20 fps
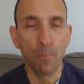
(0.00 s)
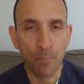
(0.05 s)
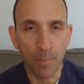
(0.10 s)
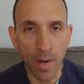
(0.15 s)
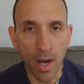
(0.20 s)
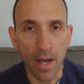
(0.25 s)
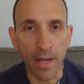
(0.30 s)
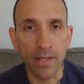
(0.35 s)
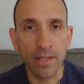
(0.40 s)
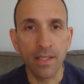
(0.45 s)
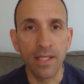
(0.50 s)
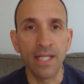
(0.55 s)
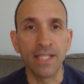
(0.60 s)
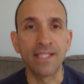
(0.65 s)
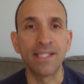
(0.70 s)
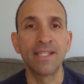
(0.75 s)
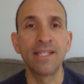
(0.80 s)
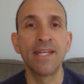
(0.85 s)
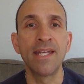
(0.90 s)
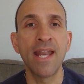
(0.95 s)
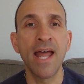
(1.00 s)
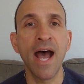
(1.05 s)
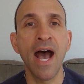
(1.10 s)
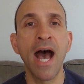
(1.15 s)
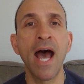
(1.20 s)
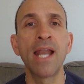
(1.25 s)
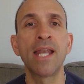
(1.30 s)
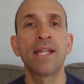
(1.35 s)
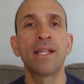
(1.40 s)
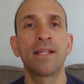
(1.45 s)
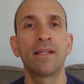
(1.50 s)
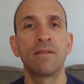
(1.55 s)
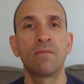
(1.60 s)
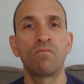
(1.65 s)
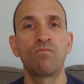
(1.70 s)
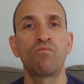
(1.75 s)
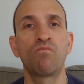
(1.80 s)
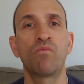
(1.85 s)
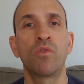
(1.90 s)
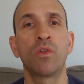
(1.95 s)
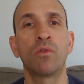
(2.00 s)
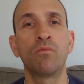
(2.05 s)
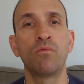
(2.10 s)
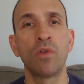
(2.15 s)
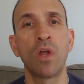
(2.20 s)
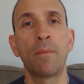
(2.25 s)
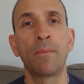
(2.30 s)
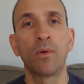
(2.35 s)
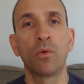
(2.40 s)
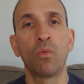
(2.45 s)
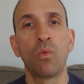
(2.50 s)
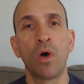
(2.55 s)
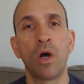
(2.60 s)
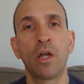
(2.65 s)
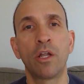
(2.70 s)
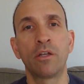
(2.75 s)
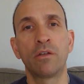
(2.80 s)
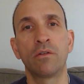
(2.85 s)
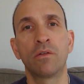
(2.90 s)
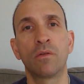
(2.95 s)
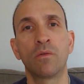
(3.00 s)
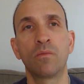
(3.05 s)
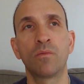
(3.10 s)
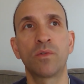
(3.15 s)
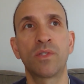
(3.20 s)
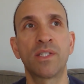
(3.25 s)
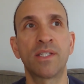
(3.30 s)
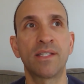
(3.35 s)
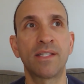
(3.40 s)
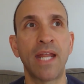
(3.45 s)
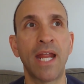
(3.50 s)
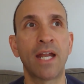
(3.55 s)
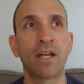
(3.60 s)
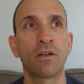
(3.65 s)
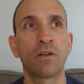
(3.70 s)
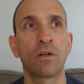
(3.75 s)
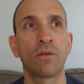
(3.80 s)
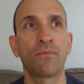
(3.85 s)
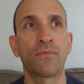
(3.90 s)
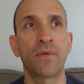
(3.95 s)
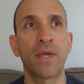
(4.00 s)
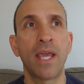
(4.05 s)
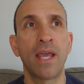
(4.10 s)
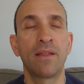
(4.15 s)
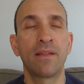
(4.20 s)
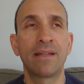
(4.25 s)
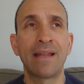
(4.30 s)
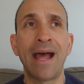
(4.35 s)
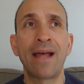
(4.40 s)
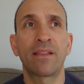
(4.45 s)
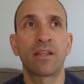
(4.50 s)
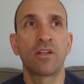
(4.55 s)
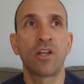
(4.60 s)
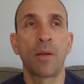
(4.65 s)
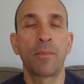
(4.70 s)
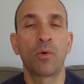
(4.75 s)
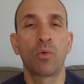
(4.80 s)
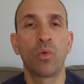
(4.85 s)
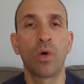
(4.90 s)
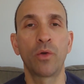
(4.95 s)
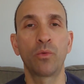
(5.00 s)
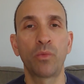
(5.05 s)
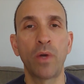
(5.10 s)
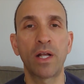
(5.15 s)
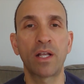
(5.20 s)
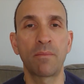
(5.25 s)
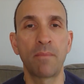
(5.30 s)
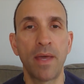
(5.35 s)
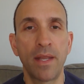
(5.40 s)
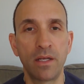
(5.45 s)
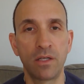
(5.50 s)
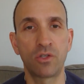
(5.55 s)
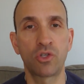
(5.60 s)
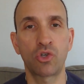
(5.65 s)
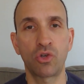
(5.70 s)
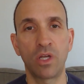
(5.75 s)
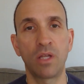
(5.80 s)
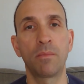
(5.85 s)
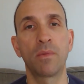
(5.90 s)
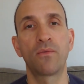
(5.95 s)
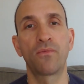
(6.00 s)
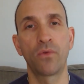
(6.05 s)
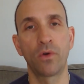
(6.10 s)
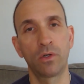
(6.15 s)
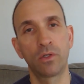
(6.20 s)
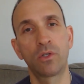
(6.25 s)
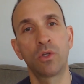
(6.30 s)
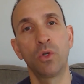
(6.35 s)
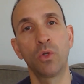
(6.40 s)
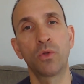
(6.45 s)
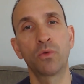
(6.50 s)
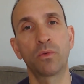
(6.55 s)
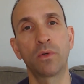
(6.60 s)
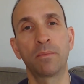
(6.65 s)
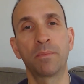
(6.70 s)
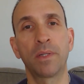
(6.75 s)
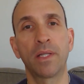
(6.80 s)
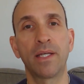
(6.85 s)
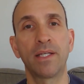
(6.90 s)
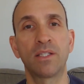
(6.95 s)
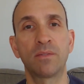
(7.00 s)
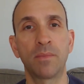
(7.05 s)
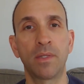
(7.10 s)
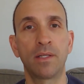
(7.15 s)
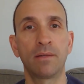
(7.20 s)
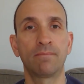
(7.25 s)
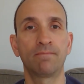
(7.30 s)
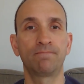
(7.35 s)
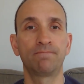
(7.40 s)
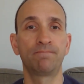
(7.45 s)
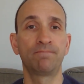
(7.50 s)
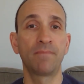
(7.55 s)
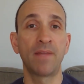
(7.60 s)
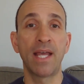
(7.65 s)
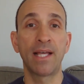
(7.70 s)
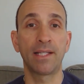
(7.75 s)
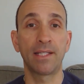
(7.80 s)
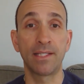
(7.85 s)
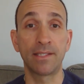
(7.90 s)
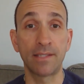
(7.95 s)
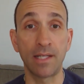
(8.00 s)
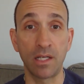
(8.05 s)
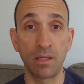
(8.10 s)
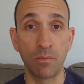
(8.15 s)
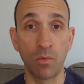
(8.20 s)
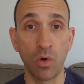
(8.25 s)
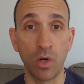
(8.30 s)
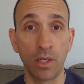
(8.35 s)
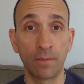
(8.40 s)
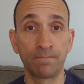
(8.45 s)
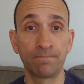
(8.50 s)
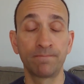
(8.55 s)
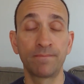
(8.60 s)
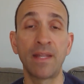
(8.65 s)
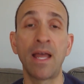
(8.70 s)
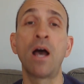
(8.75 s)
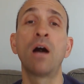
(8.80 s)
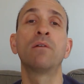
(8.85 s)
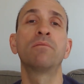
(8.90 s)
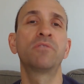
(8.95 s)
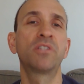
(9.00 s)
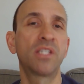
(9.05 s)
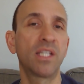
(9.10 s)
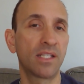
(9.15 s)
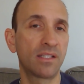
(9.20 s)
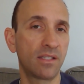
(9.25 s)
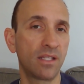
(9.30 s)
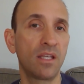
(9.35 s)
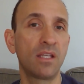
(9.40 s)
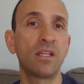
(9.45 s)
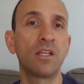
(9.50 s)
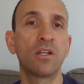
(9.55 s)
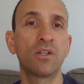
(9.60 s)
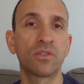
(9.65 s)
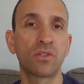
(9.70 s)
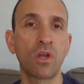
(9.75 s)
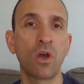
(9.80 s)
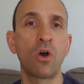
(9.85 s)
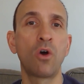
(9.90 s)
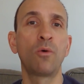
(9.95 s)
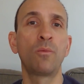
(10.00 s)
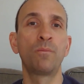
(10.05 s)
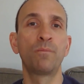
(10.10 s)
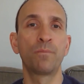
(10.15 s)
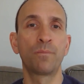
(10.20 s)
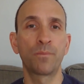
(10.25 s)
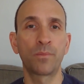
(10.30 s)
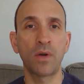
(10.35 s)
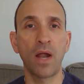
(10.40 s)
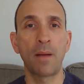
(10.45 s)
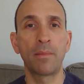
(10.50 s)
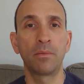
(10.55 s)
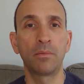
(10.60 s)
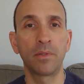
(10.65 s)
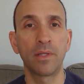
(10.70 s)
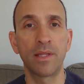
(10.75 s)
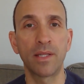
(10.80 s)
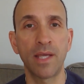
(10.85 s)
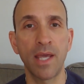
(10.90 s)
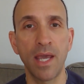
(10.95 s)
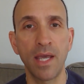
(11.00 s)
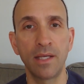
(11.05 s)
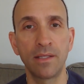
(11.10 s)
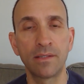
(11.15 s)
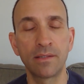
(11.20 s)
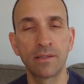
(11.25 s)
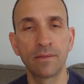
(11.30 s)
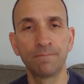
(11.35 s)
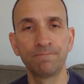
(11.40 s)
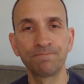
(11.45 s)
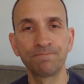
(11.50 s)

But it's not the number one standard of, not the number one recommended treatment for tooth replacement, at least anymore. Now, 60 years ago, probably the case,